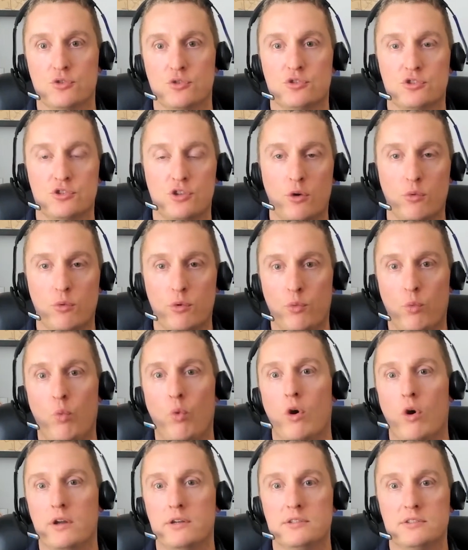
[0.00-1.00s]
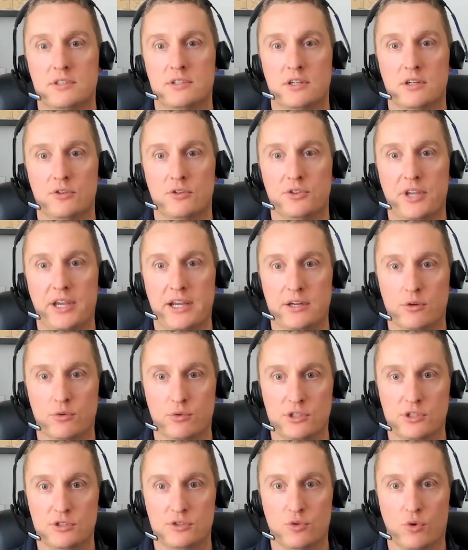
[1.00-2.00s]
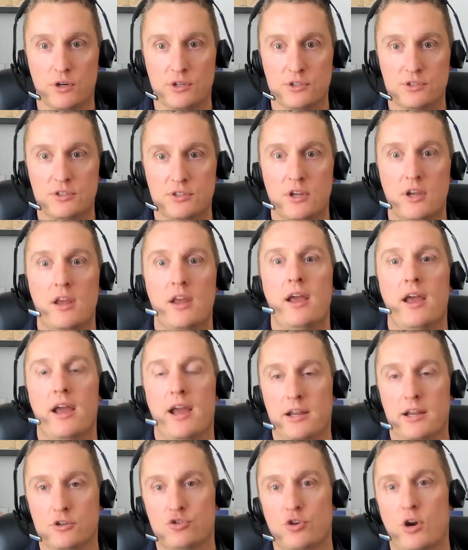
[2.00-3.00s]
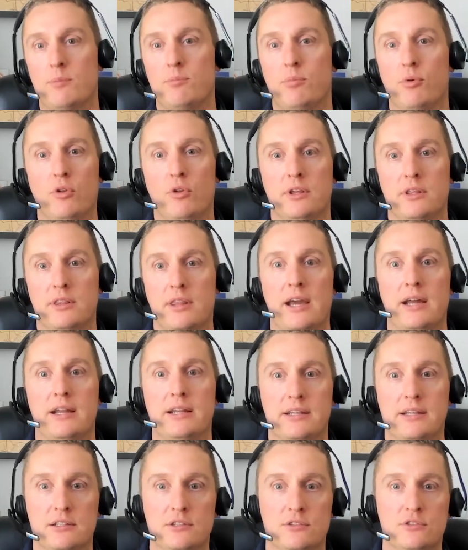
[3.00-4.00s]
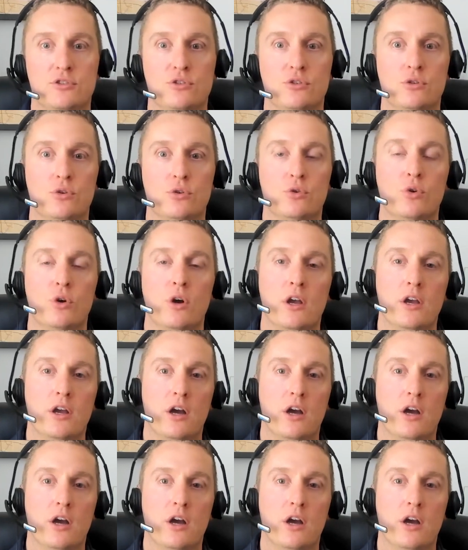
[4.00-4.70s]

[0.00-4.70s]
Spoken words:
So start with one single data resource and try pulling that into